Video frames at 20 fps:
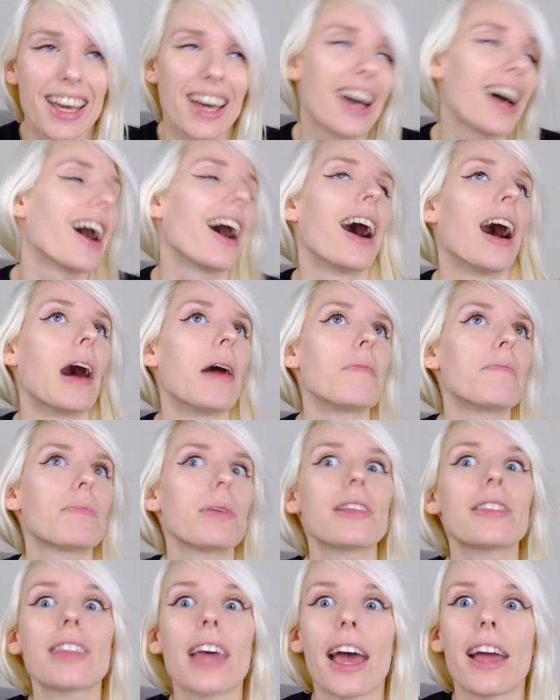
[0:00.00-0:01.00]
But
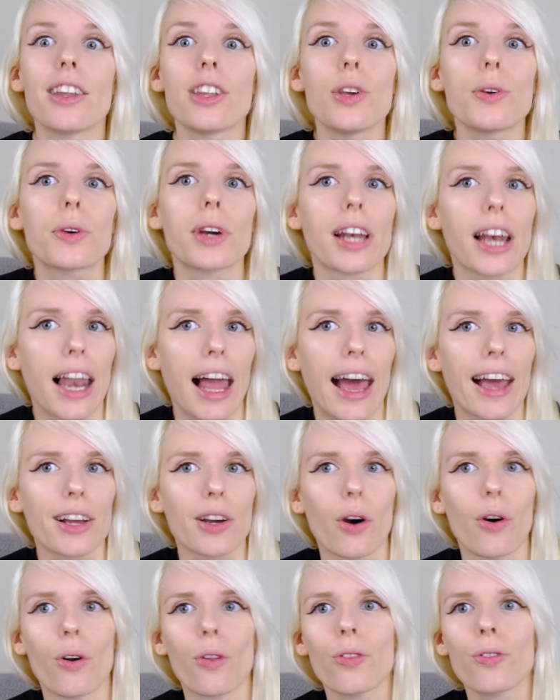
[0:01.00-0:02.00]
then you can lack
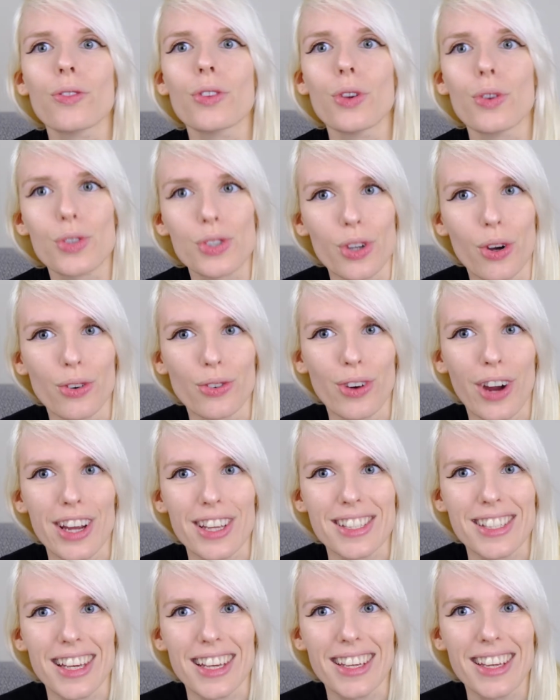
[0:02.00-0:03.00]
on your
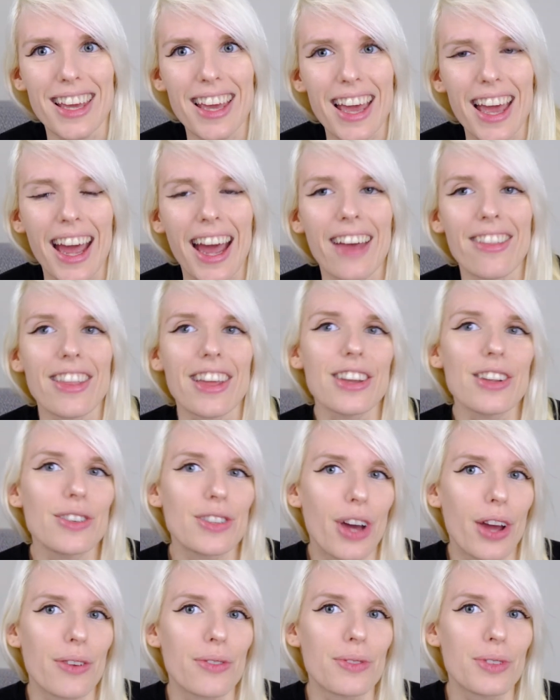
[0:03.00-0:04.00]
songwriting, and then
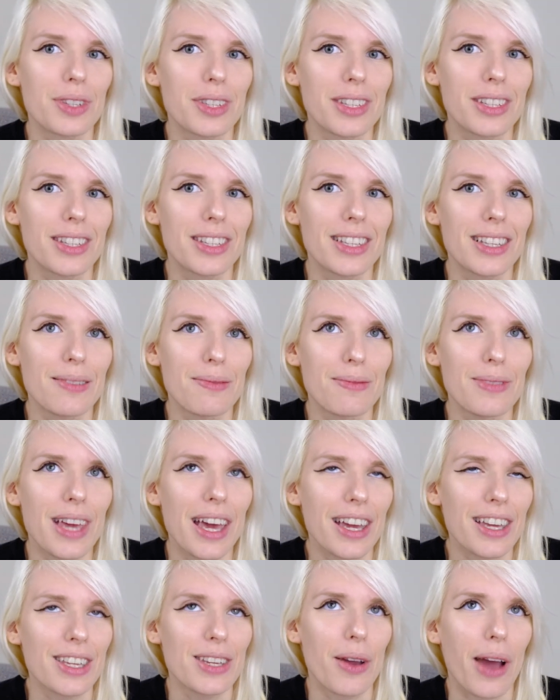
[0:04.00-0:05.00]

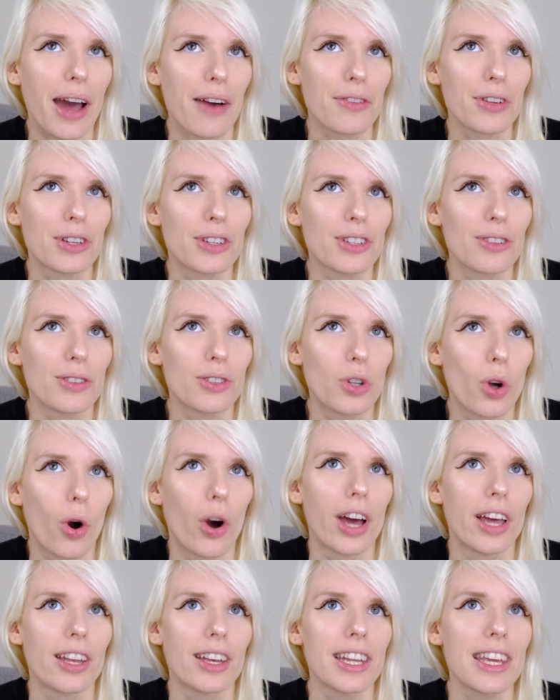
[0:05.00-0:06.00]
you haven't got
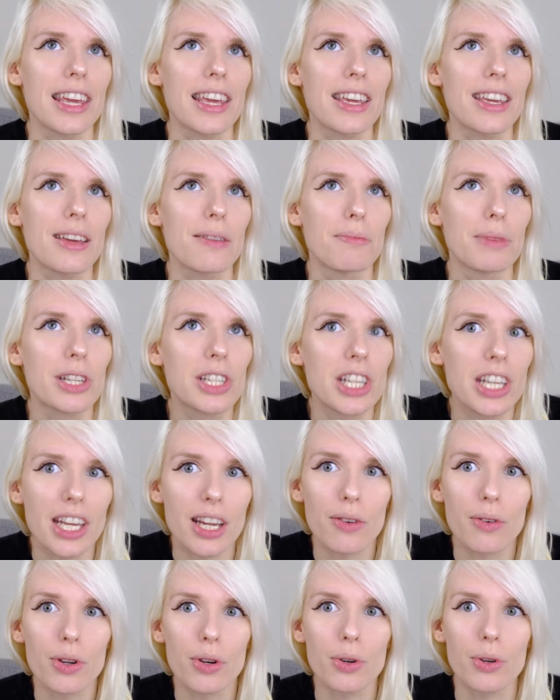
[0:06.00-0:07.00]
any
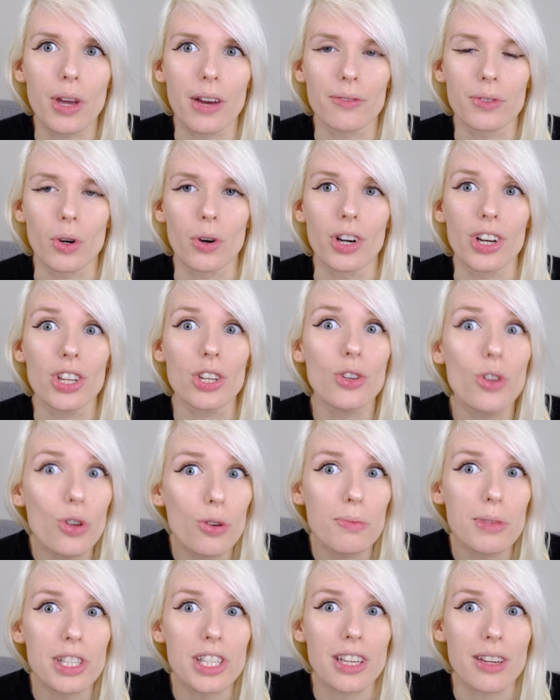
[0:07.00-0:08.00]
material, you haven't got any
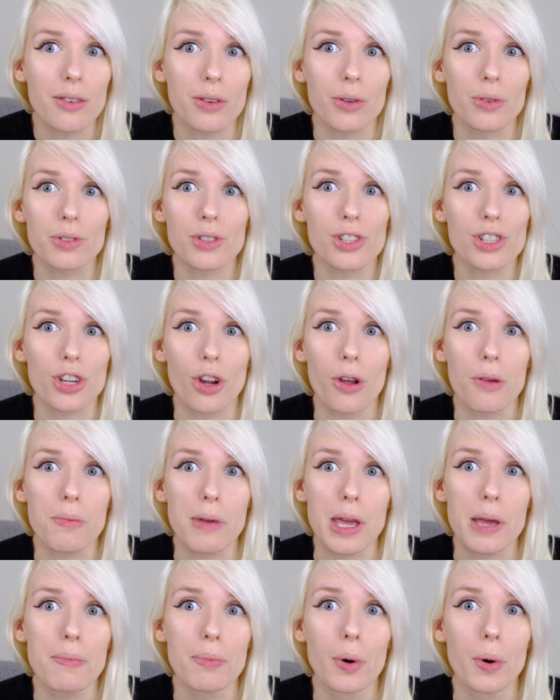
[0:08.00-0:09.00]
new material to show
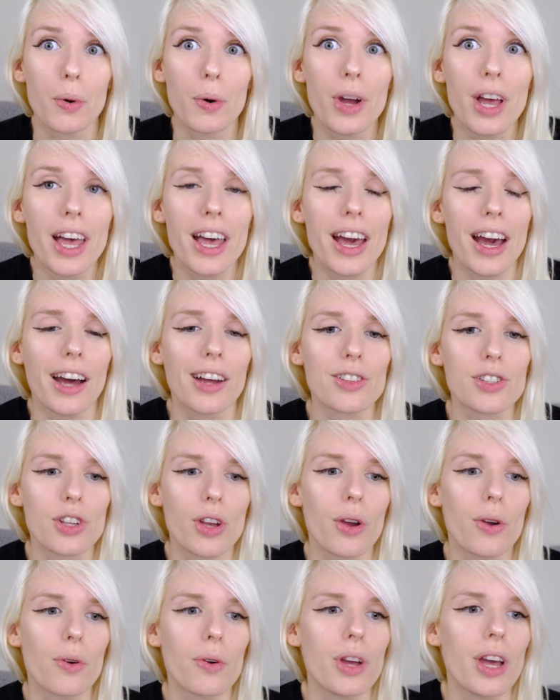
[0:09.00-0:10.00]
people. And
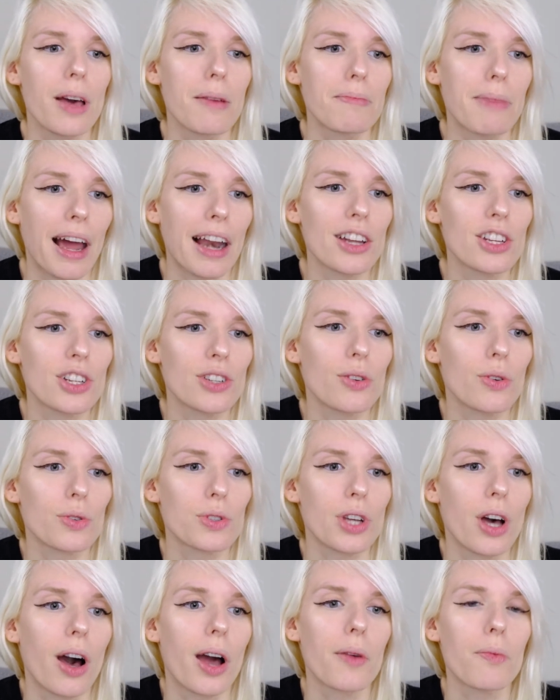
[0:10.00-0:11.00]
so managing your
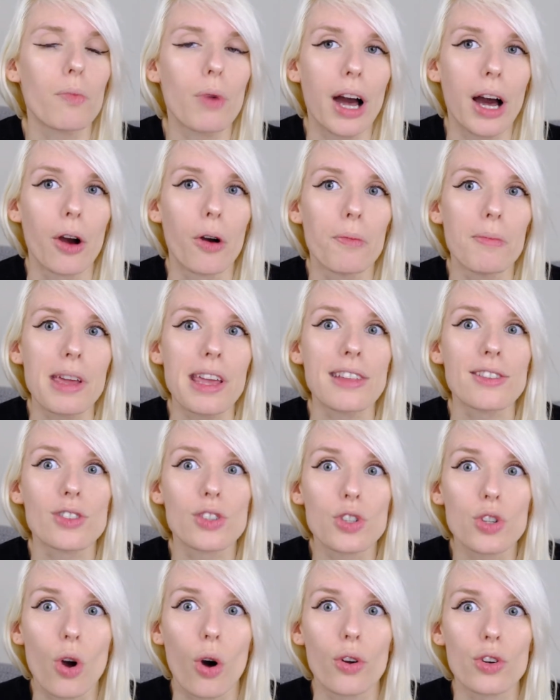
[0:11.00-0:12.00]
time well means
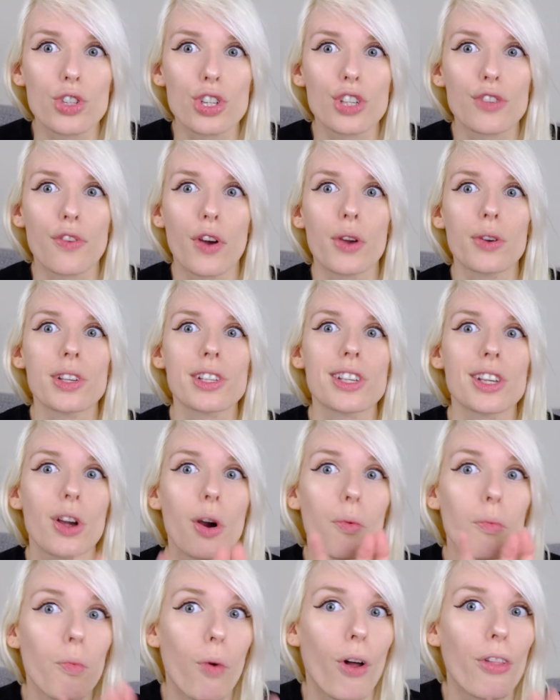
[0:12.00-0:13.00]
not just focusing
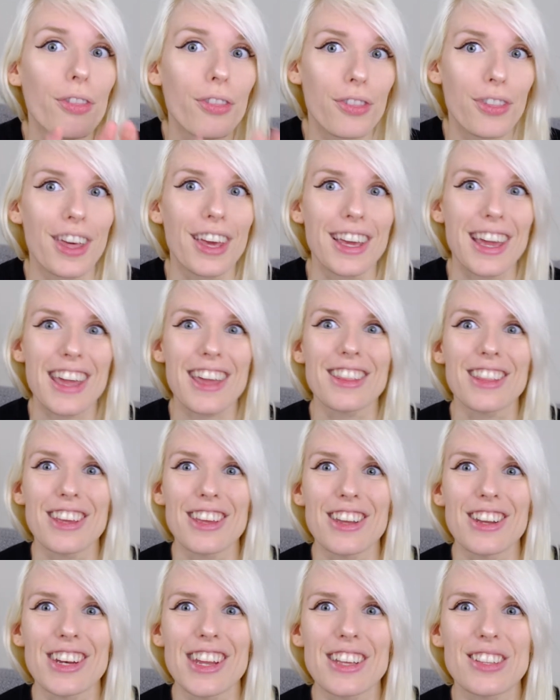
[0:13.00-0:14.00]
on one thing either.
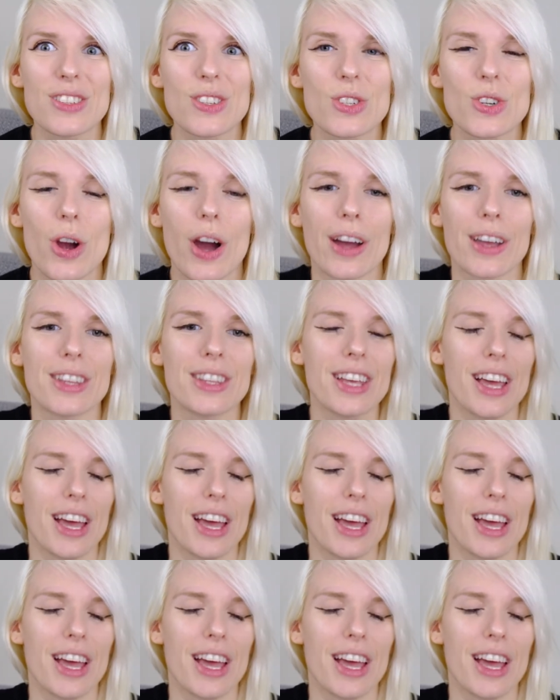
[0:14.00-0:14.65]
You need to try and,